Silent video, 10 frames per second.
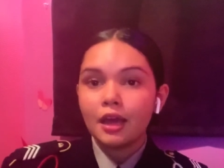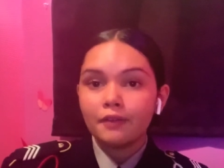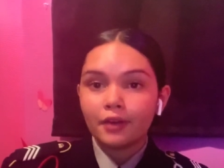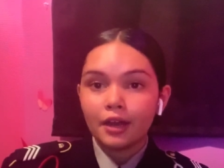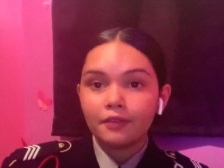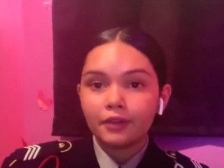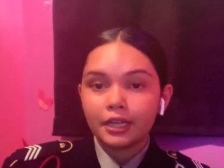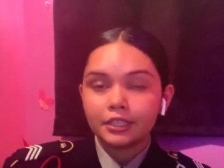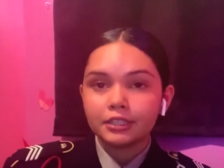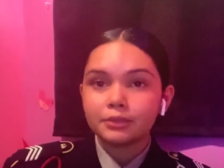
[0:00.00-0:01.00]

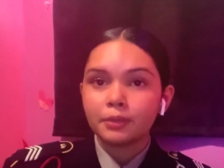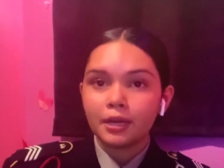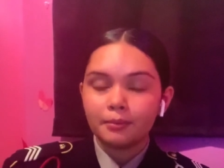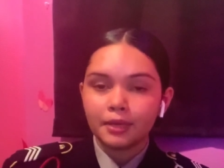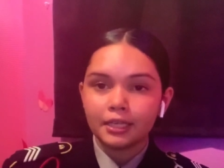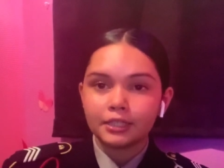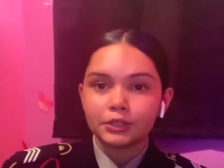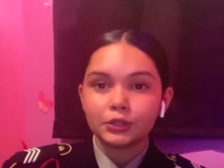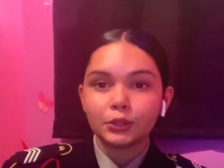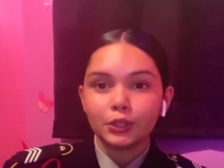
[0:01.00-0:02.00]
firefighters,
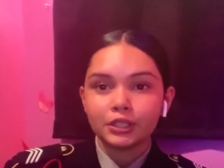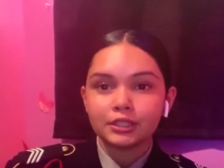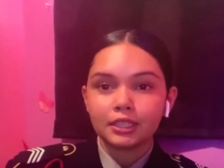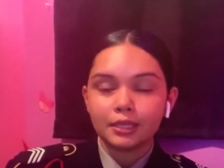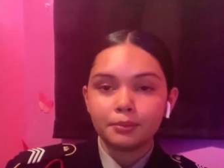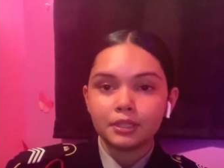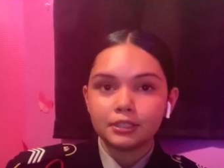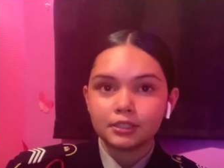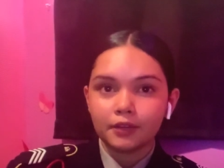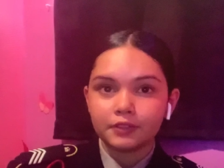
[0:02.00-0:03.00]
paramedics, New York City
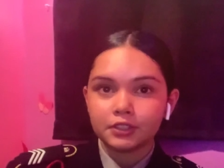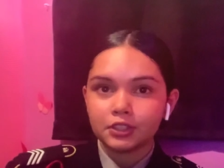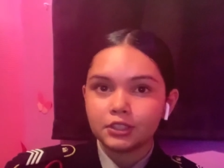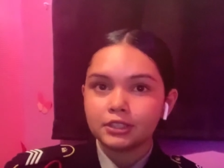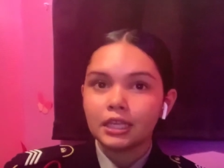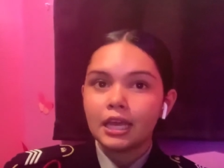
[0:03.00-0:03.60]
police officers,